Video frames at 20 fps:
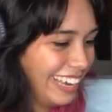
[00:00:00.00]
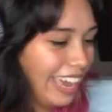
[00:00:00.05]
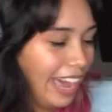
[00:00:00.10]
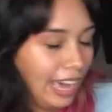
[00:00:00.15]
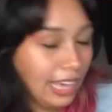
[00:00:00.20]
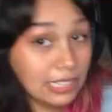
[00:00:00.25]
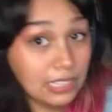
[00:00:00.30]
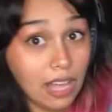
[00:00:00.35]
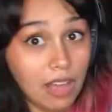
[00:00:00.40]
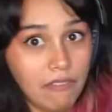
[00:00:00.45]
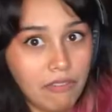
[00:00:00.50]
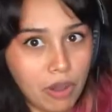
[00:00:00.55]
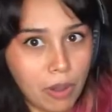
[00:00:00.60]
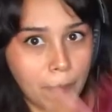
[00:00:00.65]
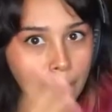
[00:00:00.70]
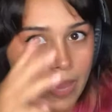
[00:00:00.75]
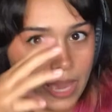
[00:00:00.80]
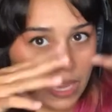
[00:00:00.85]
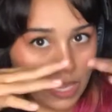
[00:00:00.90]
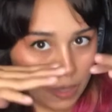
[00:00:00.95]
I love her
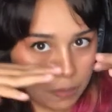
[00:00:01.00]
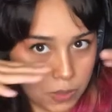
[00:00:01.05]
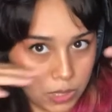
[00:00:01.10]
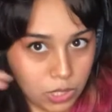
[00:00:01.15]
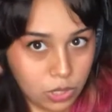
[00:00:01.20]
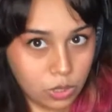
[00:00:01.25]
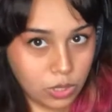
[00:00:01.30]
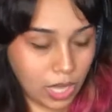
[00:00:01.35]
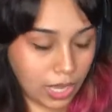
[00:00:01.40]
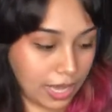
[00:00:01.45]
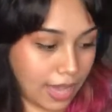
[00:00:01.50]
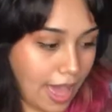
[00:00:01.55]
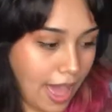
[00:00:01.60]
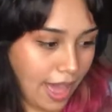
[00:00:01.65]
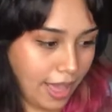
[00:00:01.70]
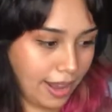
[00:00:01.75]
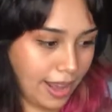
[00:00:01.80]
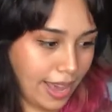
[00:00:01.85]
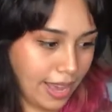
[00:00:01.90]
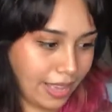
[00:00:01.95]
makeup too. That
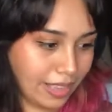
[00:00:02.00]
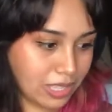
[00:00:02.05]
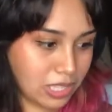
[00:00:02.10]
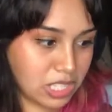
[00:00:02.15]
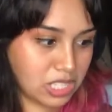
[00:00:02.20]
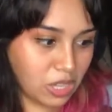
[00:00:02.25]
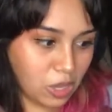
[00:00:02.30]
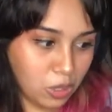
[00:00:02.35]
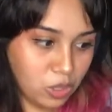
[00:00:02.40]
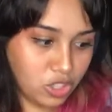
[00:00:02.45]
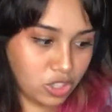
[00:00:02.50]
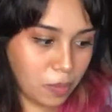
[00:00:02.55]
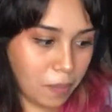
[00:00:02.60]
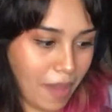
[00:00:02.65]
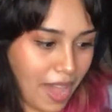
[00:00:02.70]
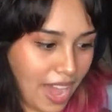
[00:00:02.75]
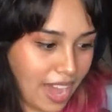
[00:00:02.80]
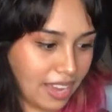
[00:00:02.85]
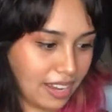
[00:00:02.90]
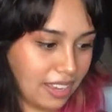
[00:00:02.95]
cat eye is so
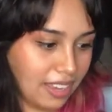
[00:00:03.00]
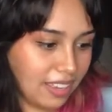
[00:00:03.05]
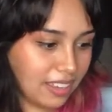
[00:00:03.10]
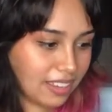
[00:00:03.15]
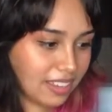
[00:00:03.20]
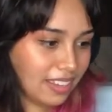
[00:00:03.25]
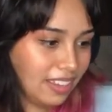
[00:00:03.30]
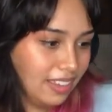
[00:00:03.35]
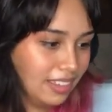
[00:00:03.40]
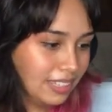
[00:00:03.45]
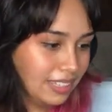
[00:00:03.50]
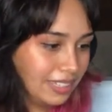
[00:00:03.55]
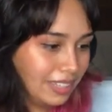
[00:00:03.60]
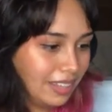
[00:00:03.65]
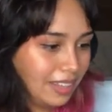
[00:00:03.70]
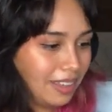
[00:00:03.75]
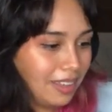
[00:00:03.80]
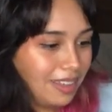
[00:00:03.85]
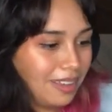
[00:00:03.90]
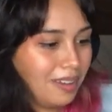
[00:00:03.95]
dramatic.
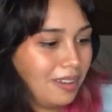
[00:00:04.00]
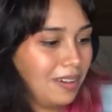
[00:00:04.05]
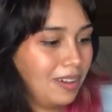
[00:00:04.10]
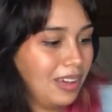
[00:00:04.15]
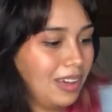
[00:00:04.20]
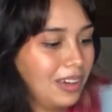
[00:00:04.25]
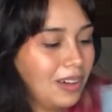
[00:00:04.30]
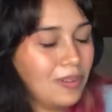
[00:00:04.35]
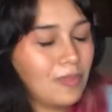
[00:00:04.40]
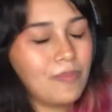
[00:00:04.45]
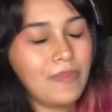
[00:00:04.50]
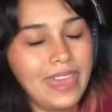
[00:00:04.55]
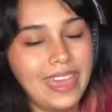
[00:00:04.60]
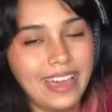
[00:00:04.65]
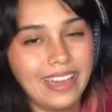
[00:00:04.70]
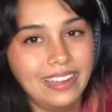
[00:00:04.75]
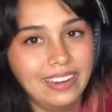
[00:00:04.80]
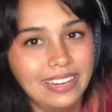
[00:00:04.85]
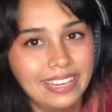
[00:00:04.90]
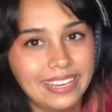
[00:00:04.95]
Oh
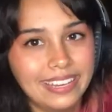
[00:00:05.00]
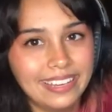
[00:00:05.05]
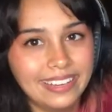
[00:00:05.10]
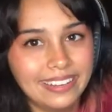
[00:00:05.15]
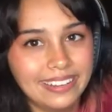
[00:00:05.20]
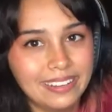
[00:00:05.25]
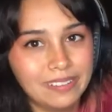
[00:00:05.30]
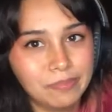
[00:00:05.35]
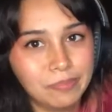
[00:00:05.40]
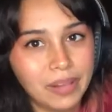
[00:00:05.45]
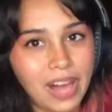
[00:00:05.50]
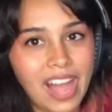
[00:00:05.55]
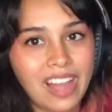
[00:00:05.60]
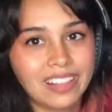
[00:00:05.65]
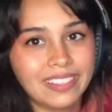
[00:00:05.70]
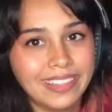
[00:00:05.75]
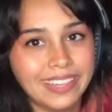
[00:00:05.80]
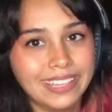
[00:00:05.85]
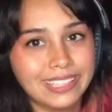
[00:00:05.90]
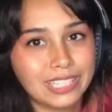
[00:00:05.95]
man.
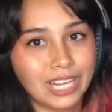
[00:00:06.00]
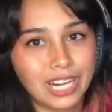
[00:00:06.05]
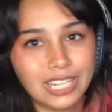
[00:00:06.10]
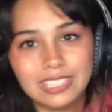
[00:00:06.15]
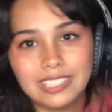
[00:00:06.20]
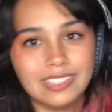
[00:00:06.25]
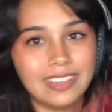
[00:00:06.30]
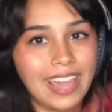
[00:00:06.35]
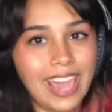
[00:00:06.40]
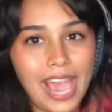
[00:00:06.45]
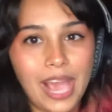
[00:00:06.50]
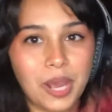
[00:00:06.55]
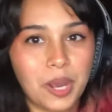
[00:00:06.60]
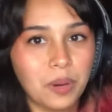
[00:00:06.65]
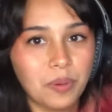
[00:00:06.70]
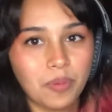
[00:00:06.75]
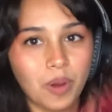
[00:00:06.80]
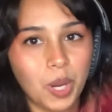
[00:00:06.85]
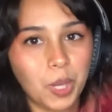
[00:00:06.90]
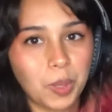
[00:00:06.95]
Black leotards, you can't
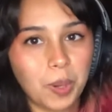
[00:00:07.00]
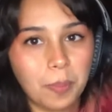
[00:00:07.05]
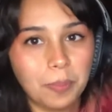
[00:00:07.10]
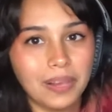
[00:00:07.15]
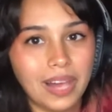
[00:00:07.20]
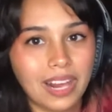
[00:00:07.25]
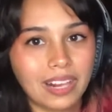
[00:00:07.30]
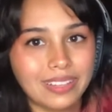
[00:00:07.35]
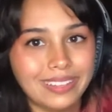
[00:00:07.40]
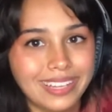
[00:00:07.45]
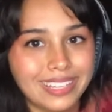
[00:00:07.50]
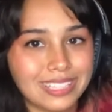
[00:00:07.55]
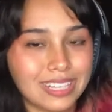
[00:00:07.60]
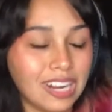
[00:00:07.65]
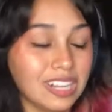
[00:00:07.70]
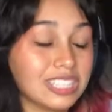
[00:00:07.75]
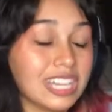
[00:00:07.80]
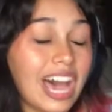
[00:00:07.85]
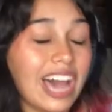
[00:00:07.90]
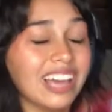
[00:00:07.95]
go wrong with black
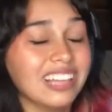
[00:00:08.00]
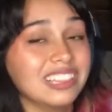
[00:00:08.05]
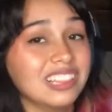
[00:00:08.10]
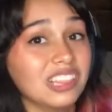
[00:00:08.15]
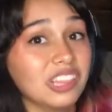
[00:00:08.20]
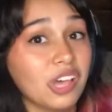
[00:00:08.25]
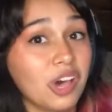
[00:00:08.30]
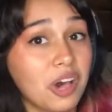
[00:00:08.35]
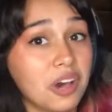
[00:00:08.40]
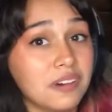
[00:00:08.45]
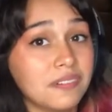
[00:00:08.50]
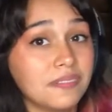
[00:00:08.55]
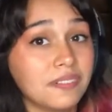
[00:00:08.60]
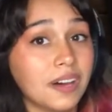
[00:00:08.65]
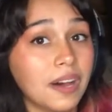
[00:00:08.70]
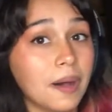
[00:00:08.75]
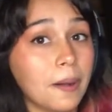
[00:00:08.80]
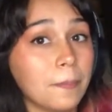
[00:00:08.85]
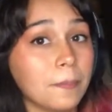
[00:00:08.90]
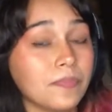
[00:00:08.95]
leotards. I love
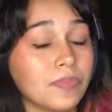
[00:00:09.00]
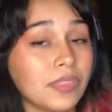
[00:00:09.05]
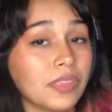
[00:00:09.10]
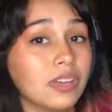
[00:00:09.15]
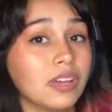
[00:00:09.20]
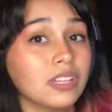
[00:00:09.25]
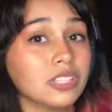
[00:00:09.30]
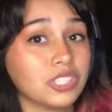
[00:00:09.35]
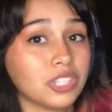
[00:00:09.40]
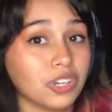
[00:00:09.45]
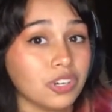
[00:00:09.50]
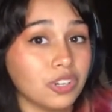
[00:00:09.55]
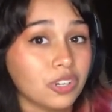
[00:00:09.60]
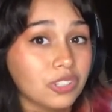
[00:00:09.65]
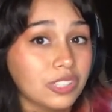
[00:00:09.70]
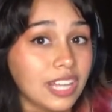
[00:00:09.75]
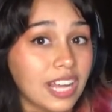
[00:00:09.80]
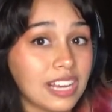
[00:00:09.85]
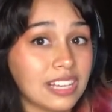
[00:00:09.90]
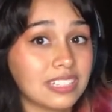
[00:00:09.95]

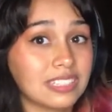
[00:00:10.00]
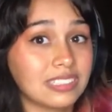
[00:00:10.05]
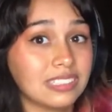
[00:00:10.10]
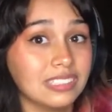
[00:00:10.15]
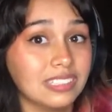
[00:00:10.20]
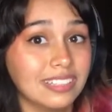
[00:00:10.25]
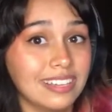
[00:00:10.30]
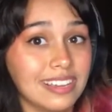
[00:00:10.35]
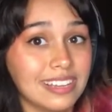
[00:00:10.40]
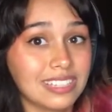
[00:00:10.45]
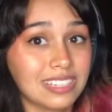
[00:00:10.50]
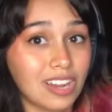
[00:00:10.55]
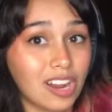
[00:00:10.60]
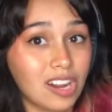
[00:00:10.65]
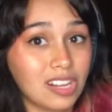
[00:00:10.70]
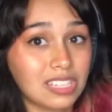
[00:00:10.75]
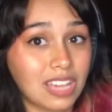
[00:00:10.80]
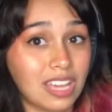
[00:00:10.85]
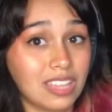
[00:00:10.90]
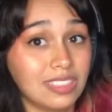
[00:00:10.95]
turtleneck
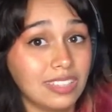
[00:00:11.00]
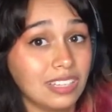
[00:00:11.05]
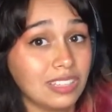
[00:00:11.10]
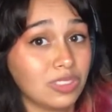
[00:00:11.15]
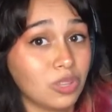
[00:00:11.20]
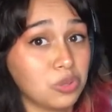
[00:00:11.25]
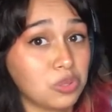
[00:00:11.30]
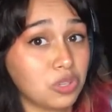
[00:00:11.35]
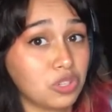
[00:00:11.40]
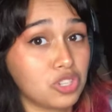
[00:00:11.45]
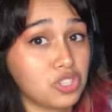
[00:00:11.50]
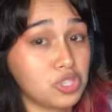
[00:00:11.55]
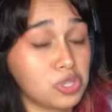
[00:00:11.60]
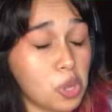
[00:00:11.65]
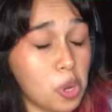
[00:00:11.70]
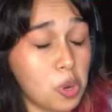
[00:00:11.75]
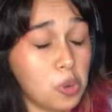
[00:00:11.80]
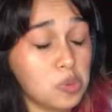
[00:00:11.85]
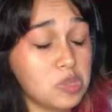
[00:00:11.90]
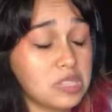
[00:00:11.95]
leotards. I think those are
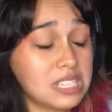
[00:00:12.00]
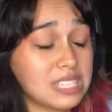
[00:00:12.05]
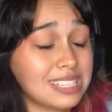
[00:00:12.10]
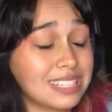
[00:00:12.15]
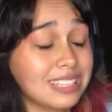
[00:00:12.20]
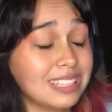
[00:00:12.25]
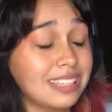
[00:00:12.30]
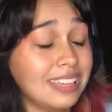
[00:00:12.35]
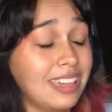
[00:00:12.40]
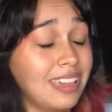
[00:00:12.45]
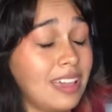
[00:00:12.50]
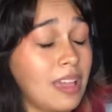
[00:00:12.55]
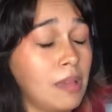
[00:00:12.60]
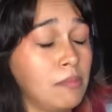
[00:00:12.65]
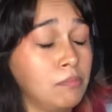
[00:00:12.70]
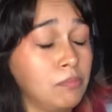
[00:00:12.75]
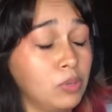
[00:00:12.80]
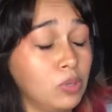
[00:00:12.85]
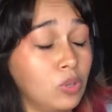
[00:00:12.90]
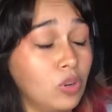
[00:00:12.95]
so sleek
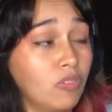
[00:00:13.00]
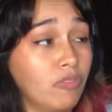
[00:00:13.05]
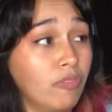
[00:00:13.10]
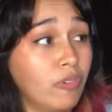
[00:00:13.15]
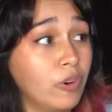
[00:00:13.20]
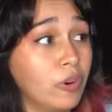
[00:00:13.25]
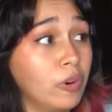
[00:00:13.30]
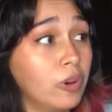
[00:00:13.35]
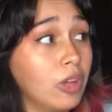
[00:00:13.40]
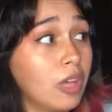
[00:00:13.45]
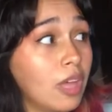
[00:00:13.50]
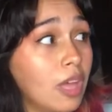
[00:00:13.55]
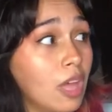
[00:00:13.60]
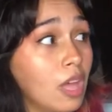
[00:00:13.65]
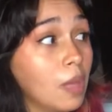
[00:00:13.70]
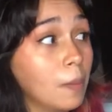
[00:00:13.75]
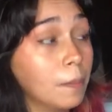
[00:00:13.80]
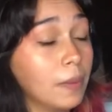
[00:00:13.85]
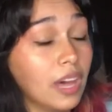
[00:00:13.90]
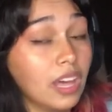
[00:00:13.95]
and beautiful,
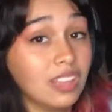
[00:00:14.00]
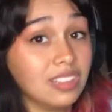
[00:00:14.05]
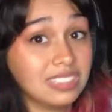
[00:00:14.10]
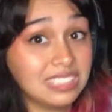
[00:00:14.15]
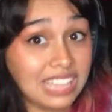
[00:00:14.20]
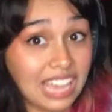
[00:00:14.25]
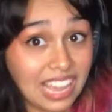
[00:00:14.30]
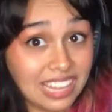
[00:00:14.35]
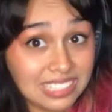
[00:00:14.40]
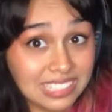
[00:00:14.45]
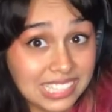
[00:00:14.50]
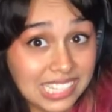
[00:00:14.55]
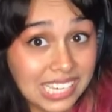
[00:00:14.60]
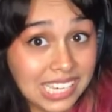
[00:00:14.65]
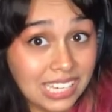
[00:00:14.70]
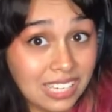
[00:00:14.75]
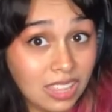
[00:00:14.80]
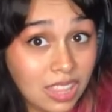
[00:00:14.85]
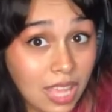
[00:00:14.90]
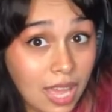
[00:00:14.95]
but dancing
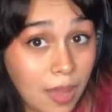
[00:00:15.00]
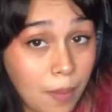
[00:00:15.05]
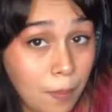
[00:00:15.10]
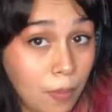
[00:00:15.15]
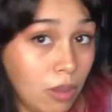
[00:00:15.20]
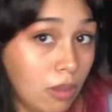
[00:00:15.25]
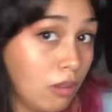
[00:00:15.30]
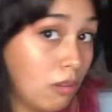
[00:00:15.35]
in them,